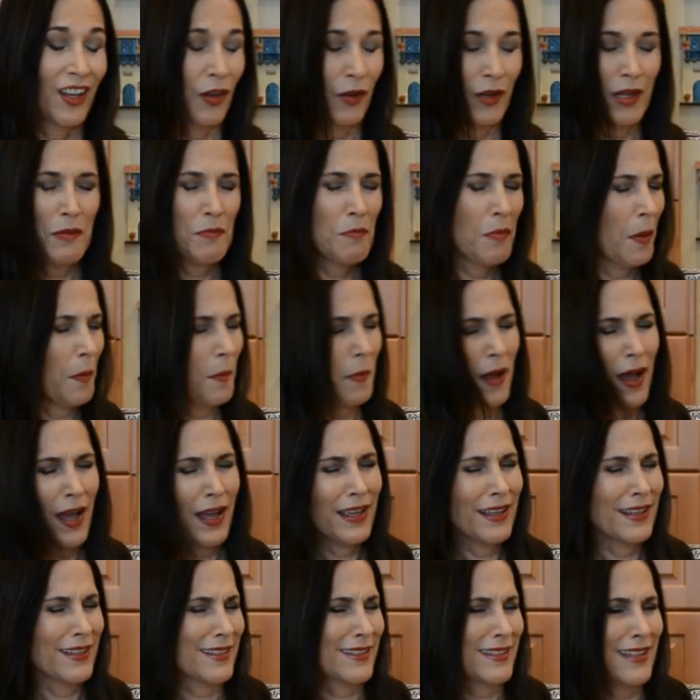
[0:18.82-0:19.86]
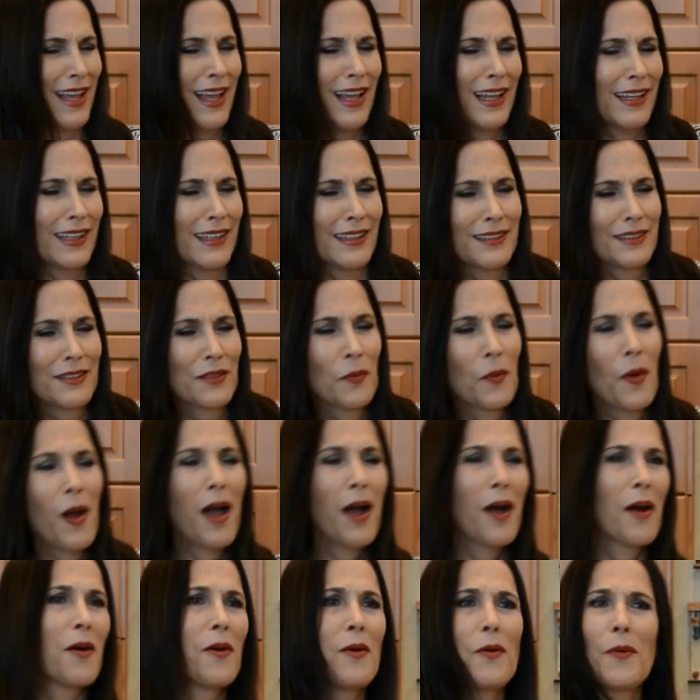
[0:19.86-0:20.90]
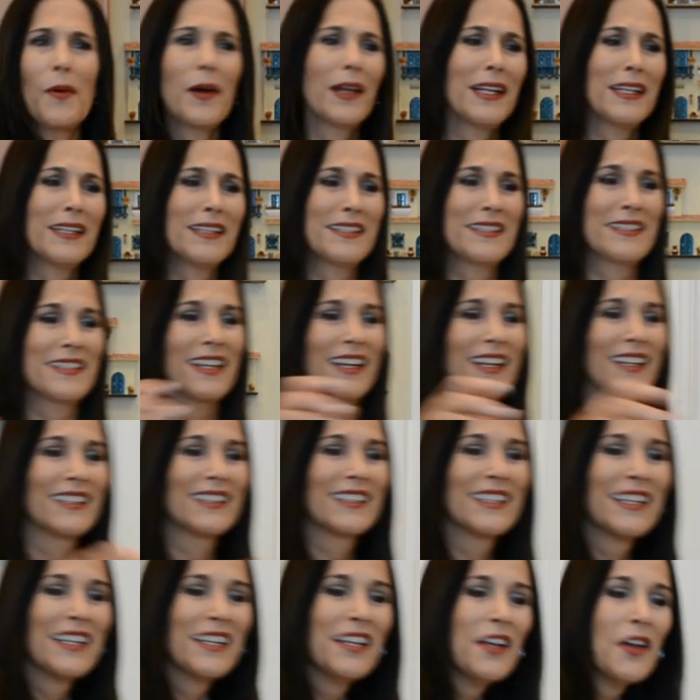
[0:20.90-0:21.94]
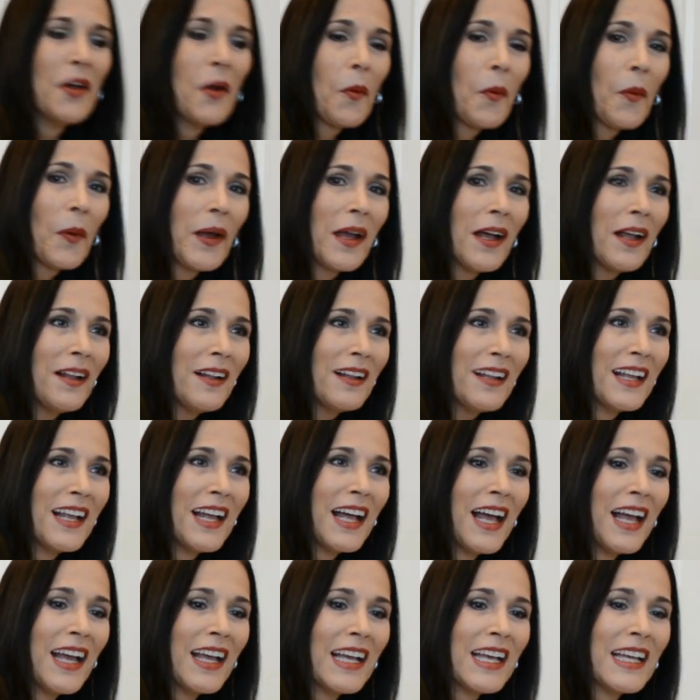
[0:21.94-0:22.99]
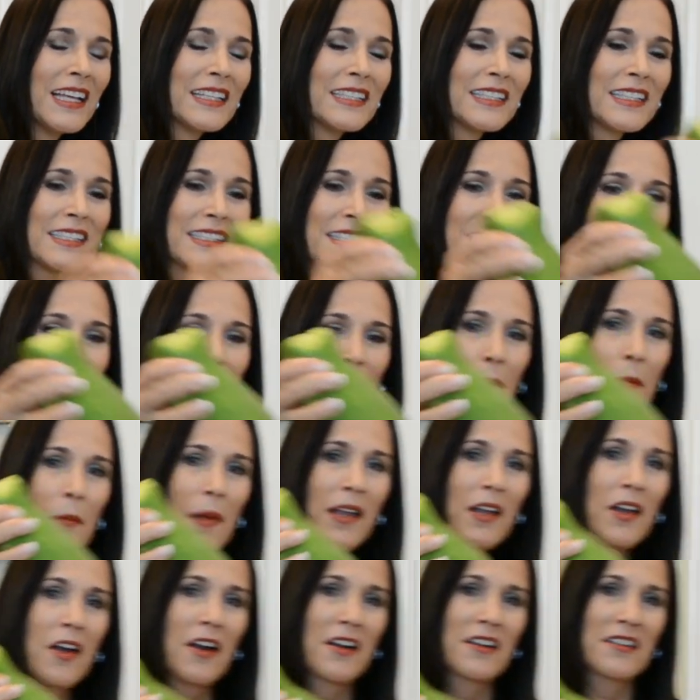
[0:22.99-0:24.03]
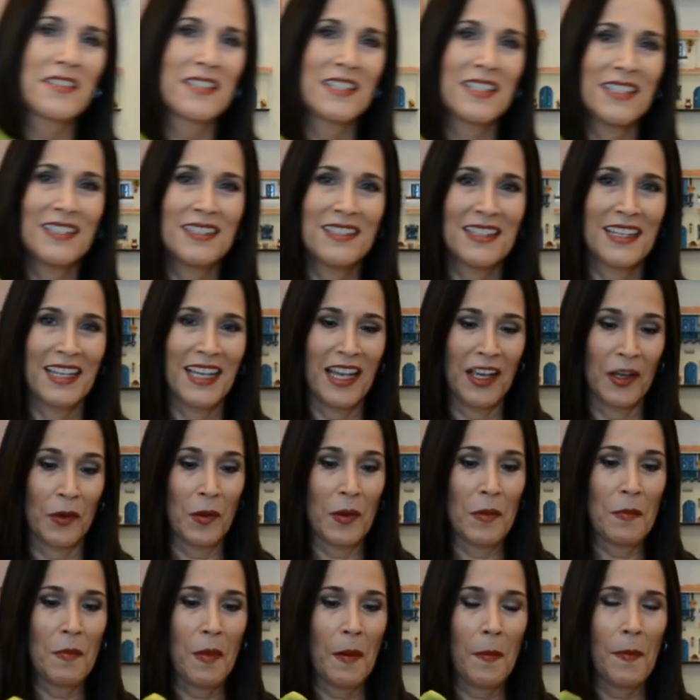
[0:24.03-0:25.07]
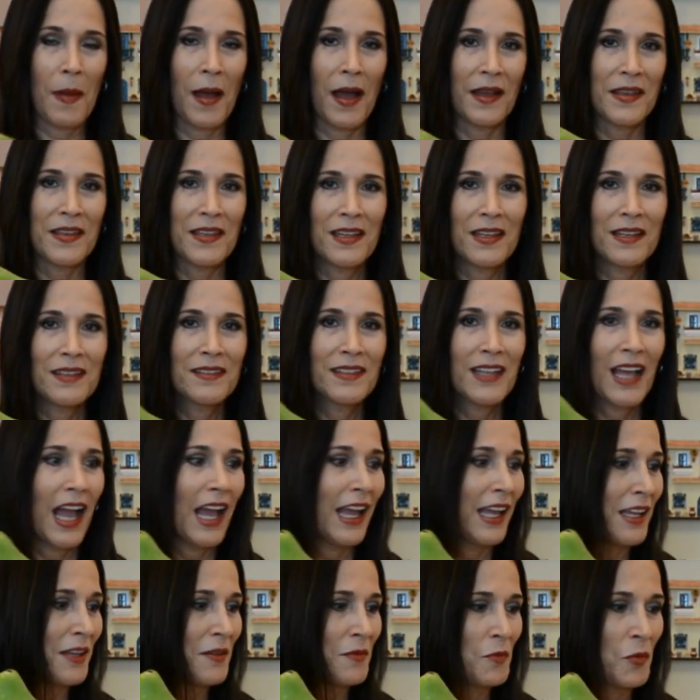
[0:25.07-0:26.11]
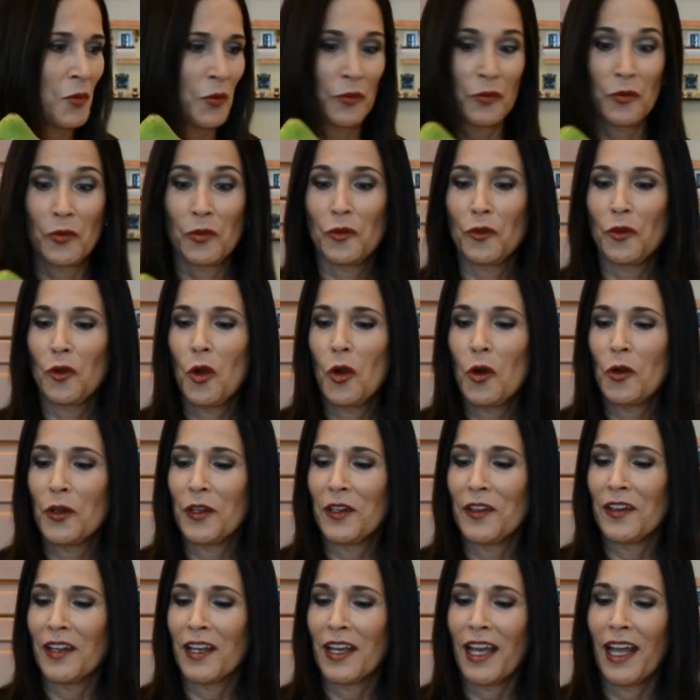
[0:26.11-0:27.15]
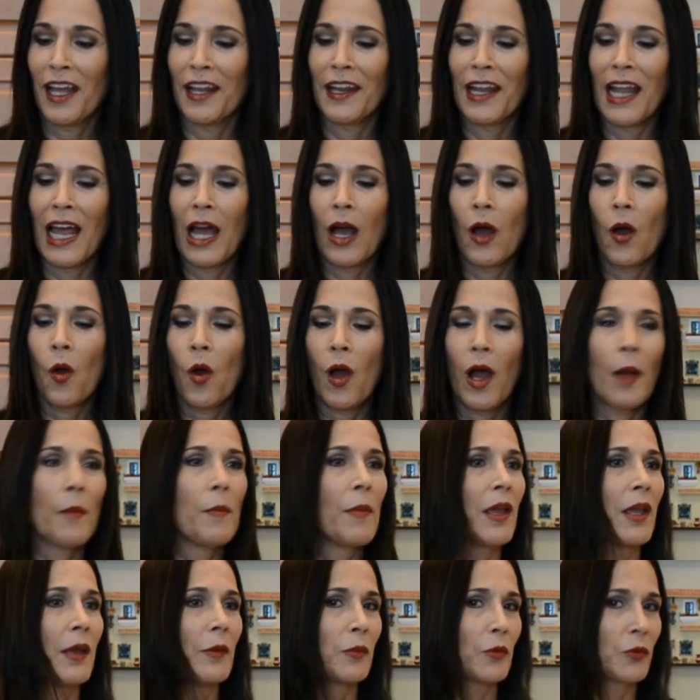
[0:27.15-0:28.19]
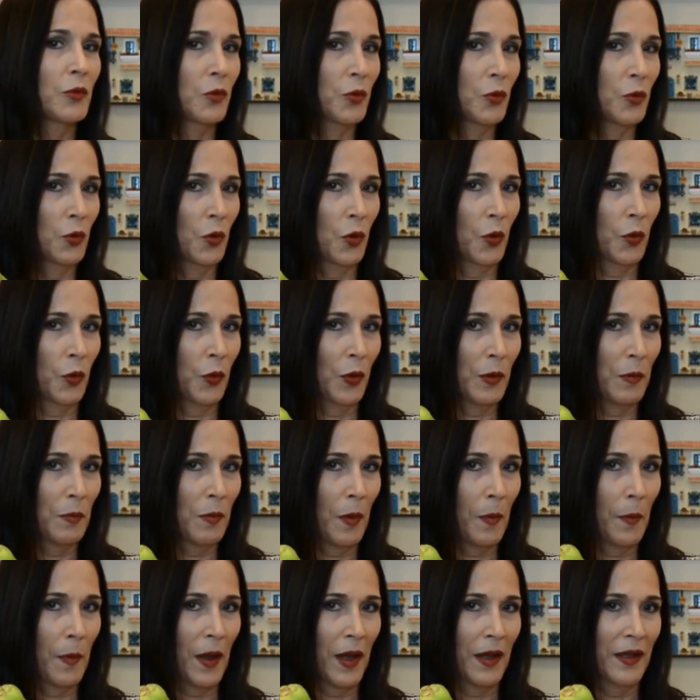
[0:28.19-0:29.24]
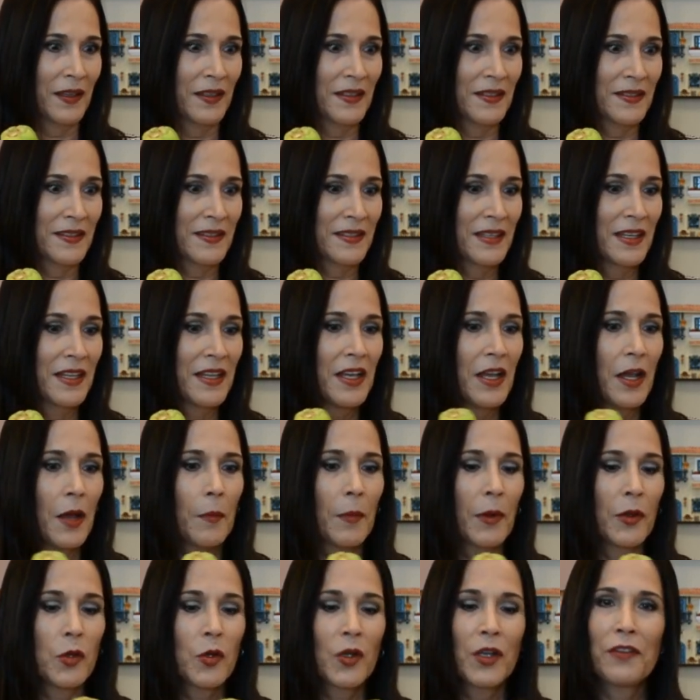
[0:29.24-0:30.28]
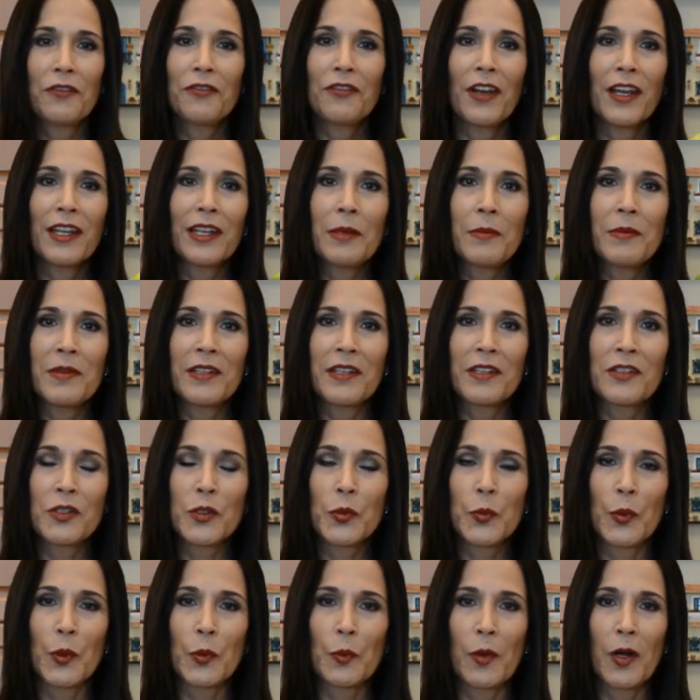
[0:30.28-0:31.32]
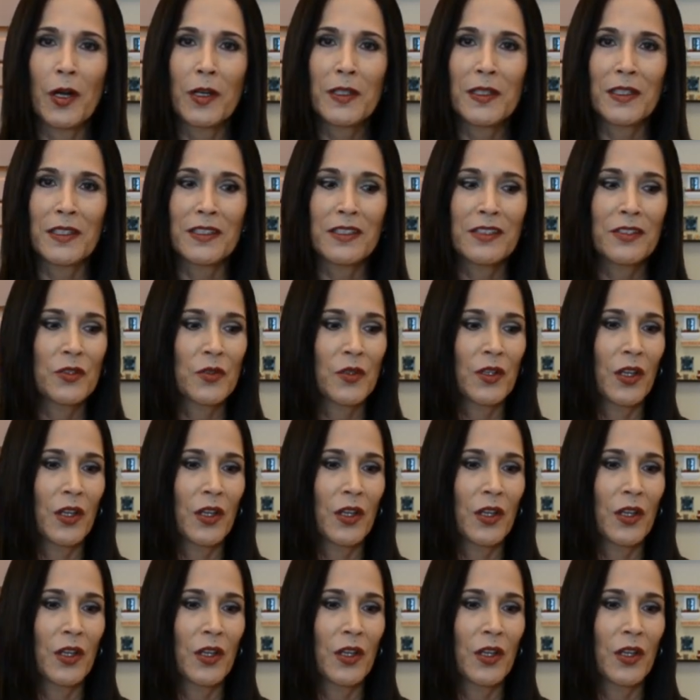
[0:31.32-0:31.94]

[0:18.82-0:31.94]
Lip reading: Green papaya salad, wow, what is that? Well, this is from my garden, a green papaya. I moved to Florida and now I'm able to grow green papayas. But you can find them in the supermarkets.